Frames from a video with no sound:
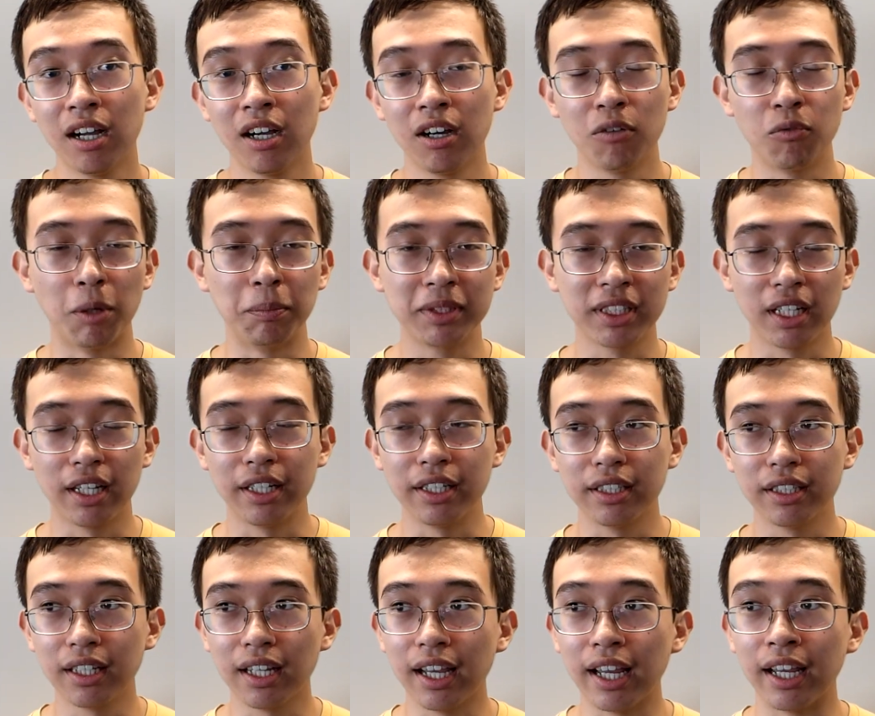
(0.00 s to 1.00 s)
website,
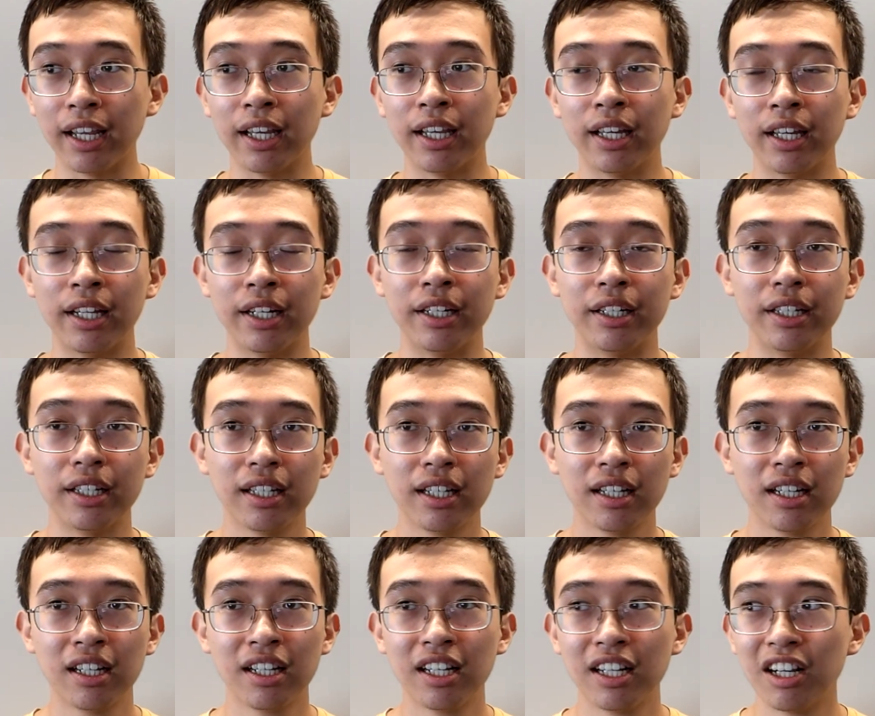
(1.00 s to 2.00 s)
and
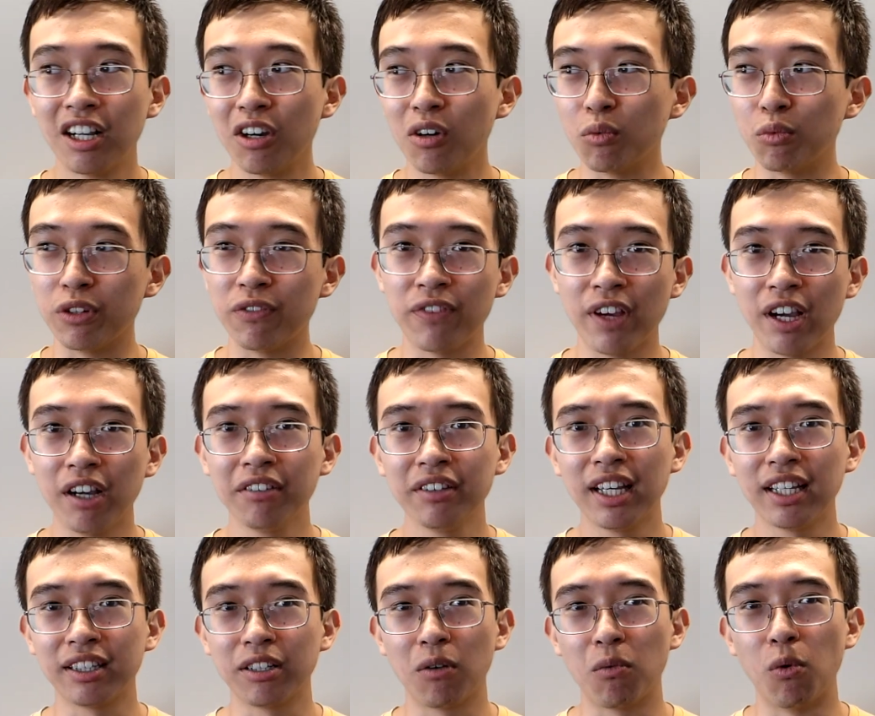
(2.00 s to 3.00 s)
we found
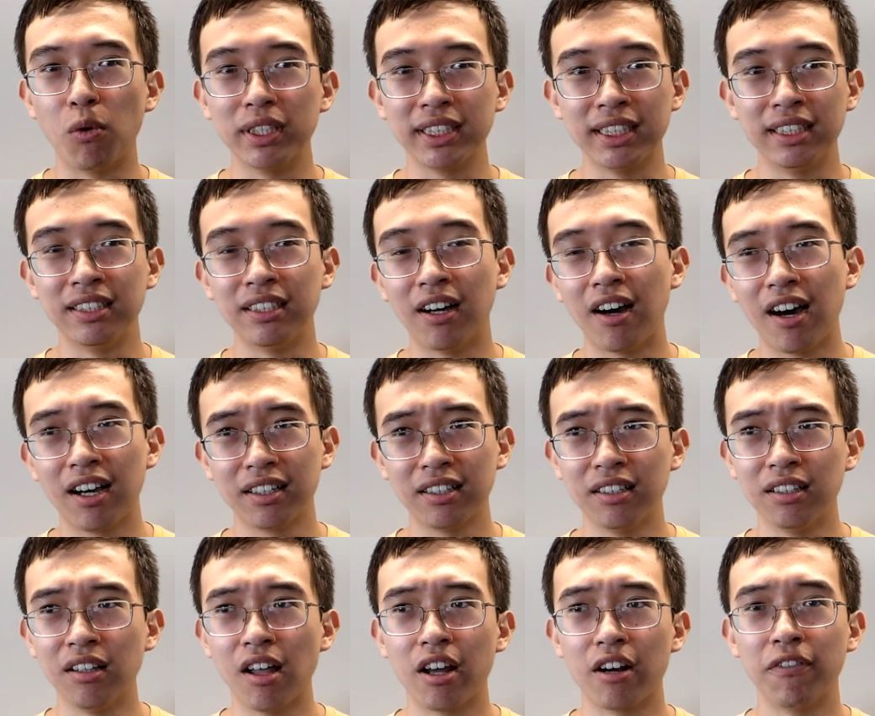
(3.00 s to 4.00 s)
that there was not a
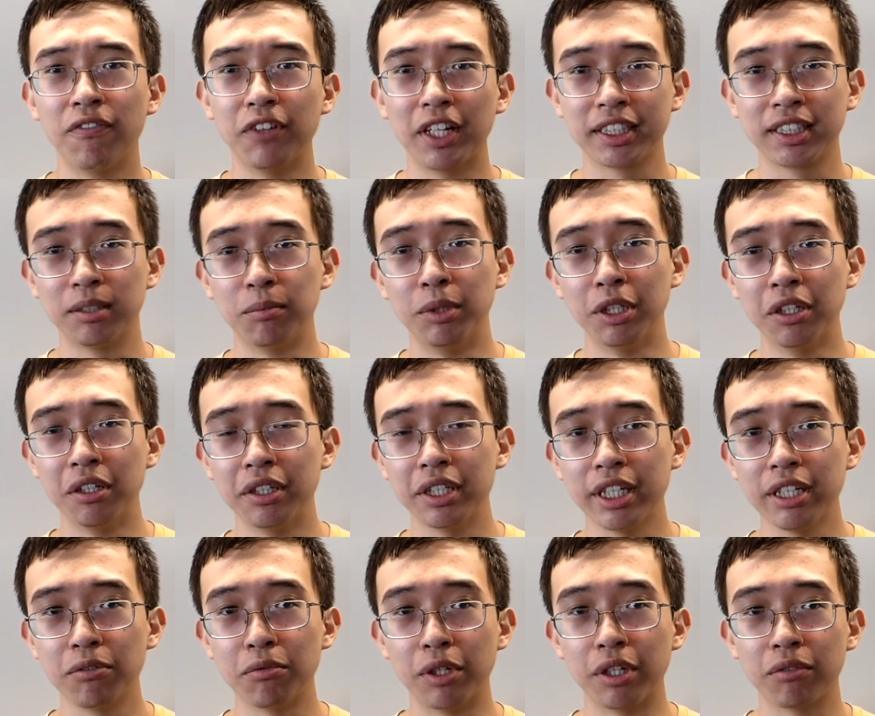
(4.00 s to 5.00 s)
lot of
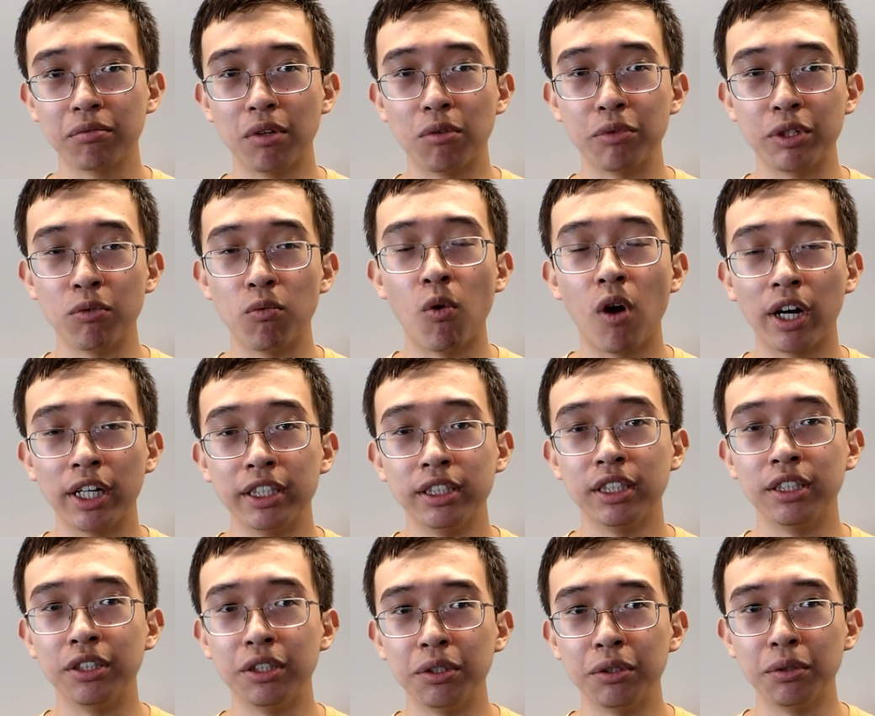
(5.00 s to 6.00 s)
flexibility with what we wanted to
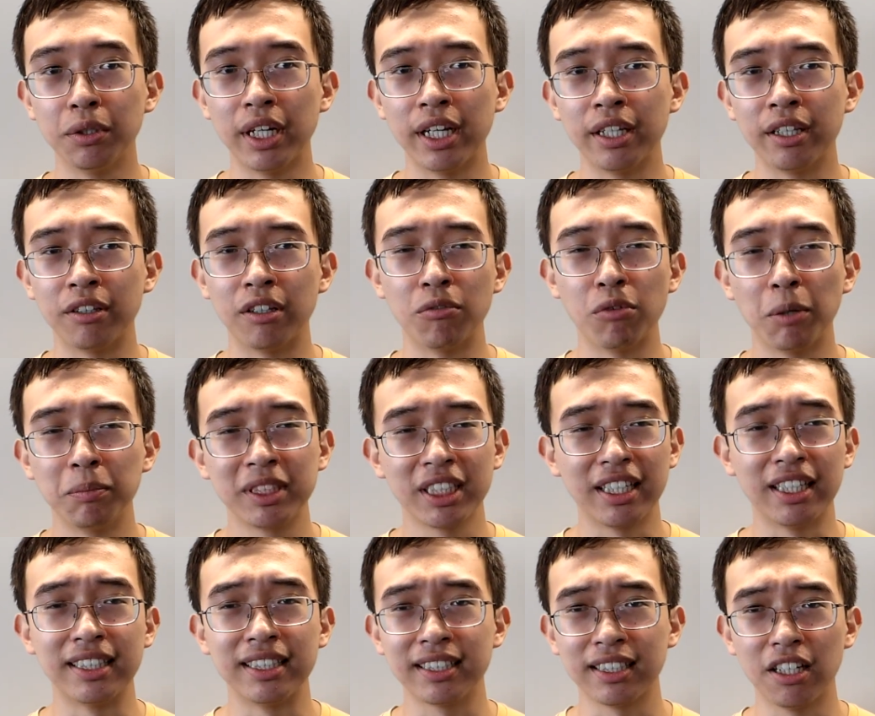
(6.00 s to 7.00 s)
do, and the website
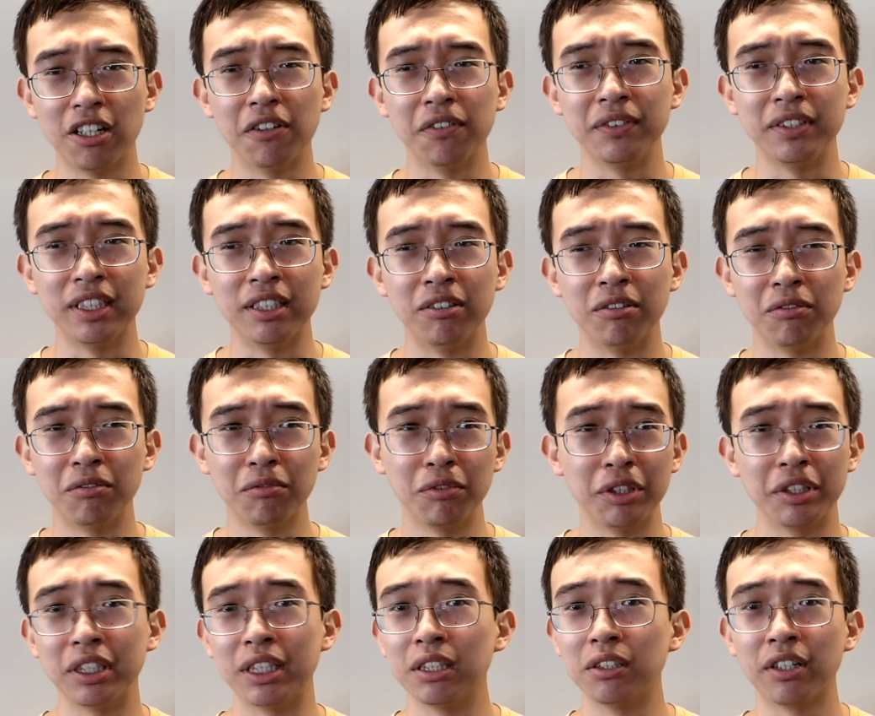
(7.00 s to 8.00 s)
itself didn't
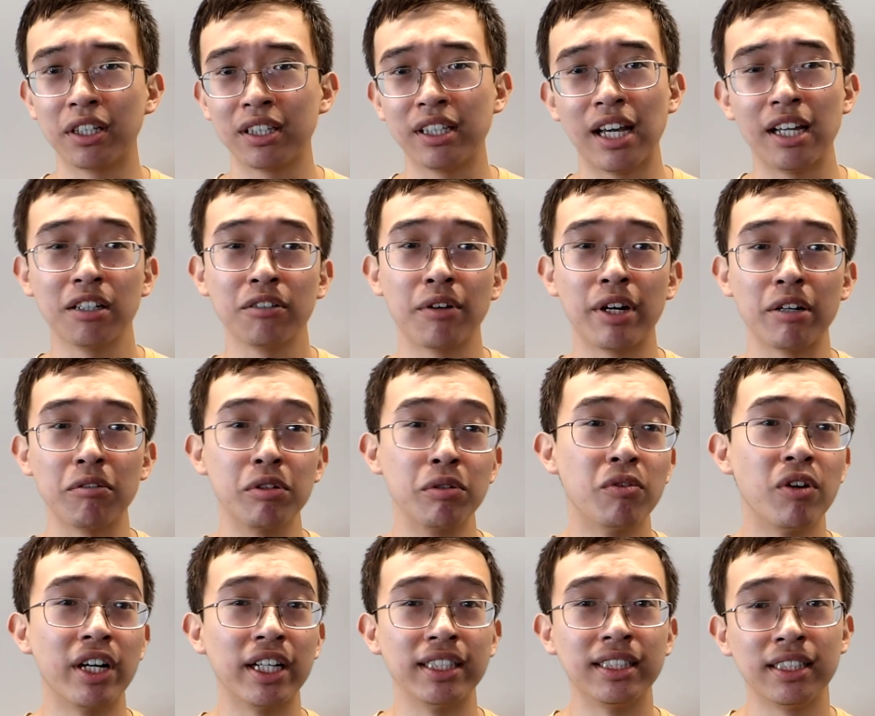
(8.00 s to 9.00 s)
really look that great. We
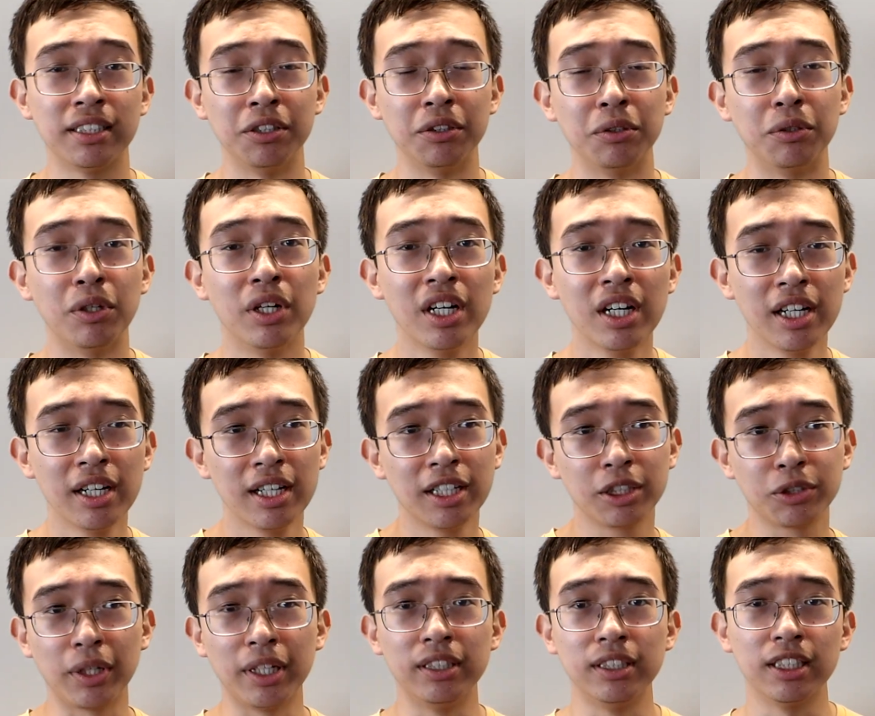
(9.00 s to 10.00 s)
wanted to
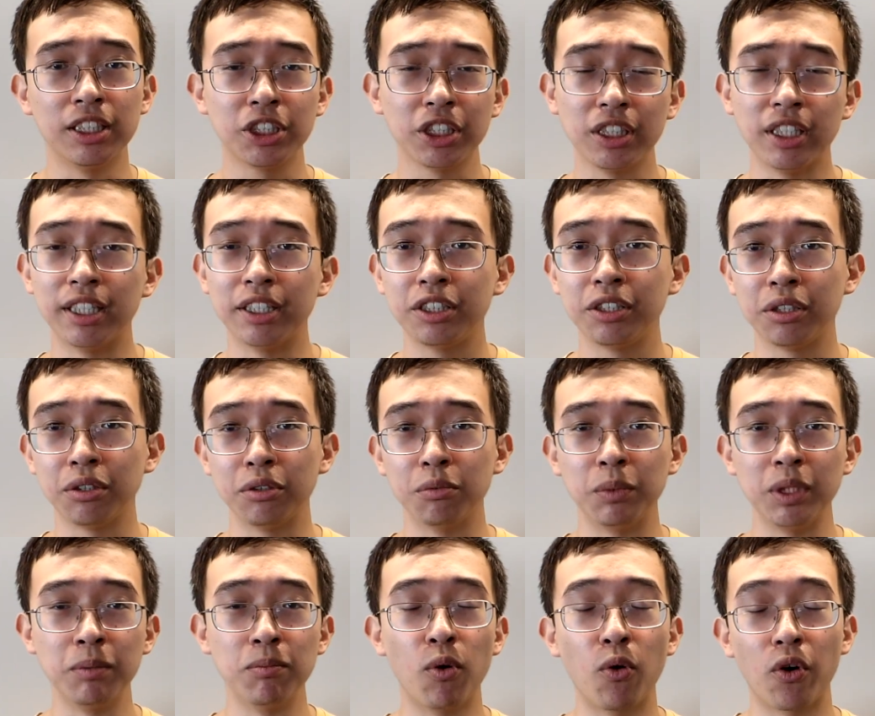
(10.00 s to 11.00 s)
transition it to
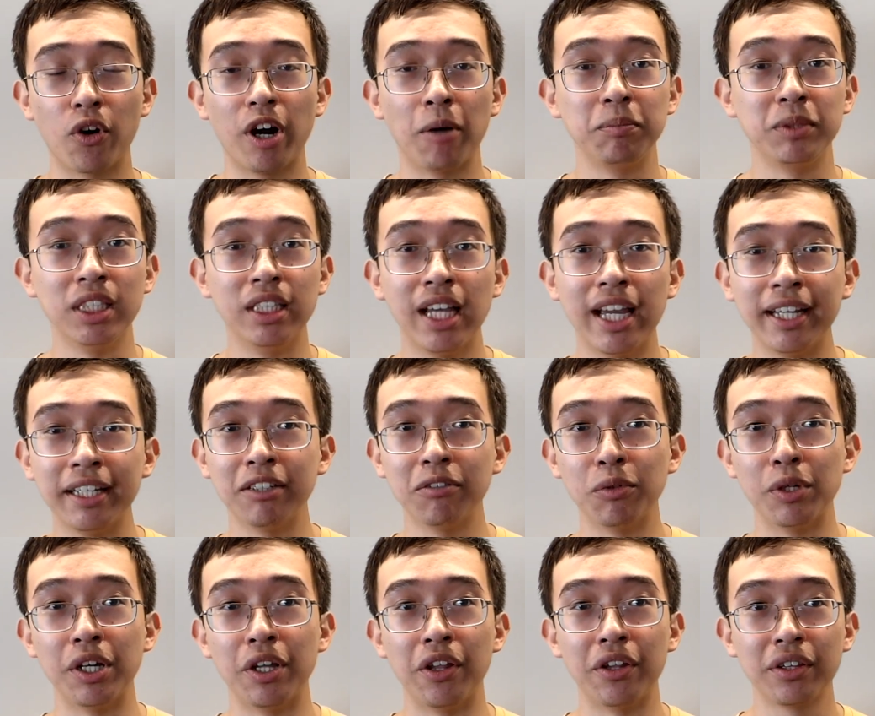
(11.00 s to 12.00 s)
be more up to date
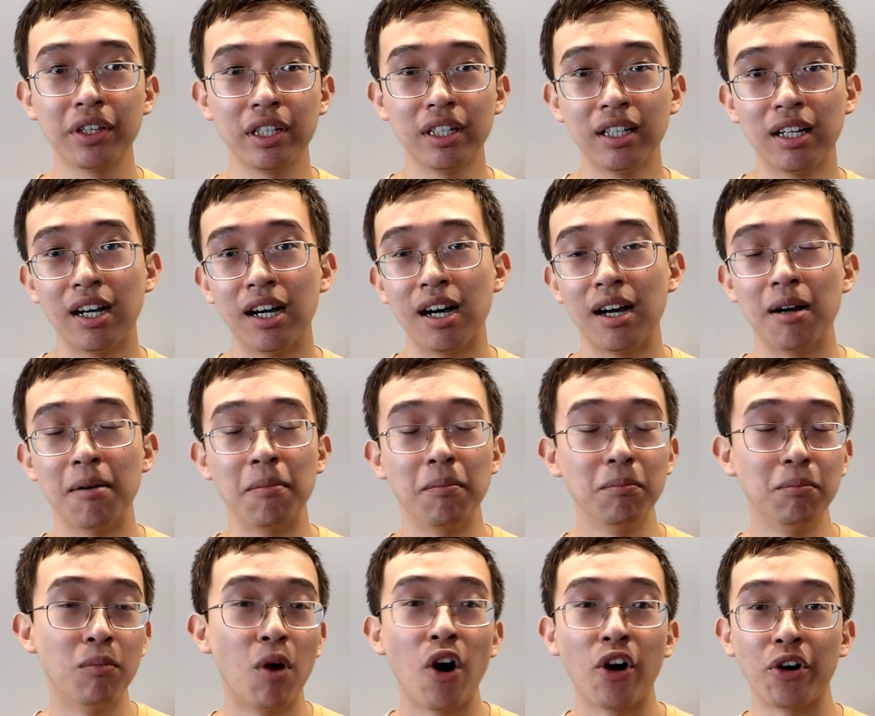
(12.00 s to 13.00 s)
with
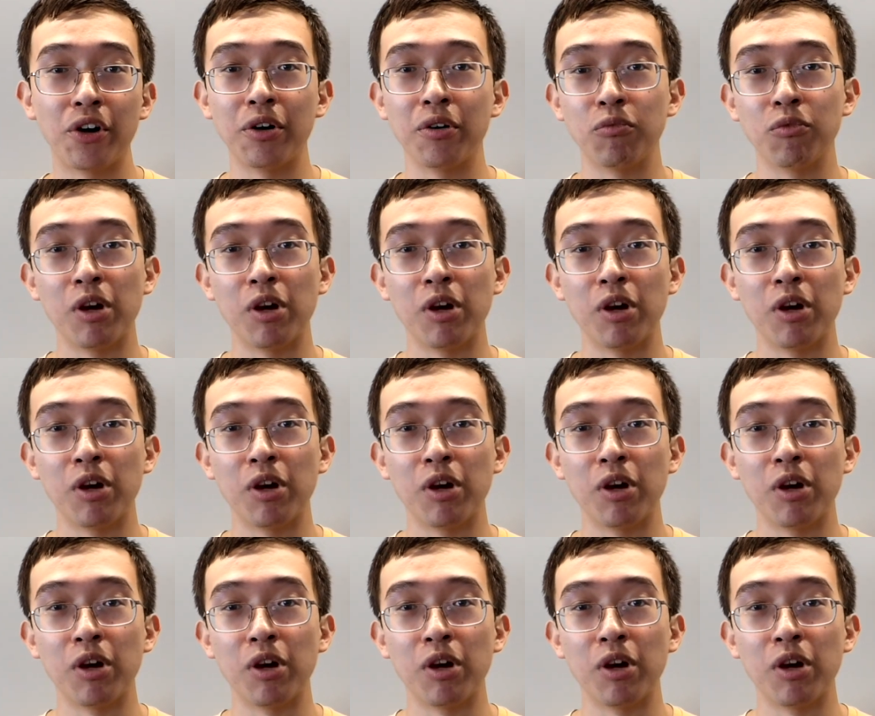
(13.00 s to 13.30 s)
modern